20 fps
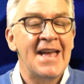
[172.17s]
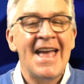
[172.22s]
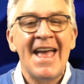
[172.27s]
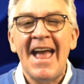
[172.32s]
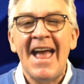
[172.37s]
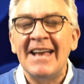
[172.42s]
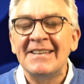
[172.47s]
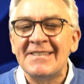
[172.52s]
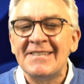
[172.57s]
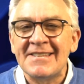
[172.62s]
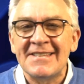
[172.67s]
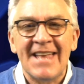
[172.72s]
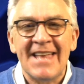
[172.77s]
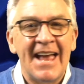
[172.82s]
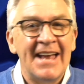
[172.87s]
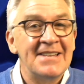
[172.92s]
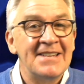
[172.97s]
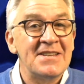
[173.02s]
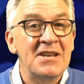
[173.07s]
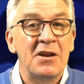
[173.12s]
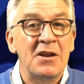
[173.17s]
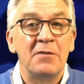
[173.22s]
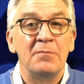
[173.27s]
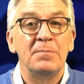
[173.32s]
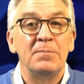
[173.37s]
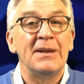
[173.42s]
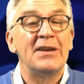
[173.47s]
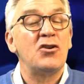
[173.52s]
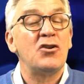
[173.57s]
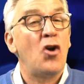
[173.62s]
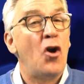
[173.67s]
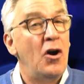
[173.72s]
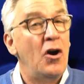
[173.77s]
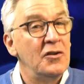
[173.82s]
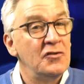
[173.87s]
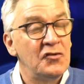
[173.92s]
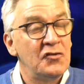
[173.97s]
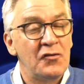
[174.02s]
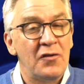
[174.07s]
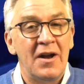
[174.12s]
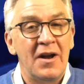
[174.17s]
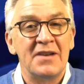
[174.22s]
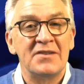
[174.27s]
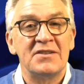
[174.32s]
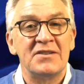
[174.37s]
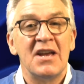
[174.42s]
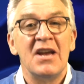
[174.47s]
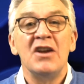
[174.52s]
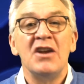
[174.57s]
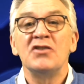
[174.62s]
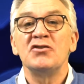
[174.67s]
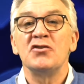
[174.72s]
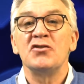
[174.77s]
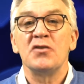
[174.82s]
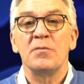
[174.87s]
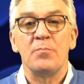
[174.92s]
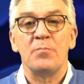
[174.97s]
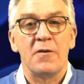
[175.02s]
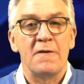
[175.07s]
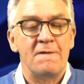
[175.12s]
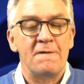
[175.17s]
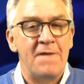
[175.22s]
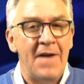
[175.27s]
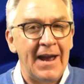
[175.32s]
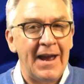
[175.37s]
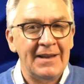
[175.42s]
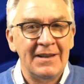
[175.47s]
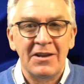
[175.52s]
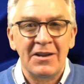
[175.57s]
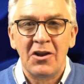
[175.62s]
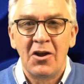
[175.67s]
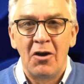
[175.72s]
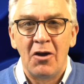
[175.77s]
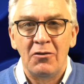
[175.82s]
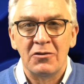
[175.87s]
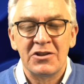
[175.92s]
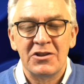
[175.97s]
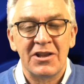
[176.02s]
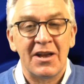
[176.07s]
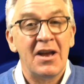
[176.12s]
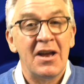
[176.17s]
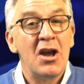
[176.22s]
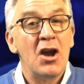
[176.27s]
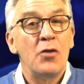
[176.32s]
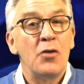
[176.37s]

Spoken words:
and stands in complete contrast to the prevailing culture,